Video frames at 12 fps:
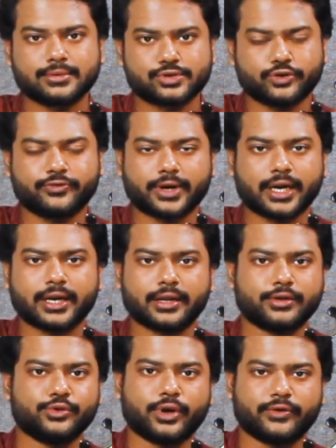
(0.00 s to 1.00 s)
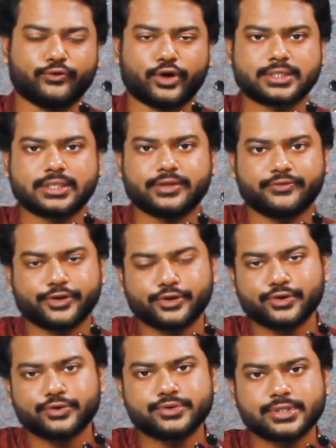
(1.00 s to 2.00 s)
so far you have watched the
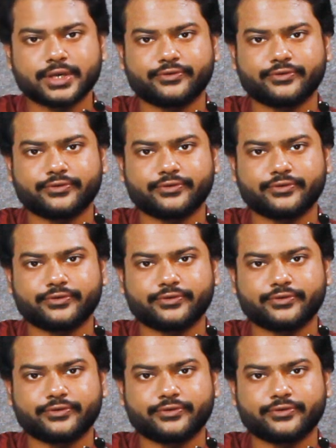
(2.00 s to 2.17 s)
videos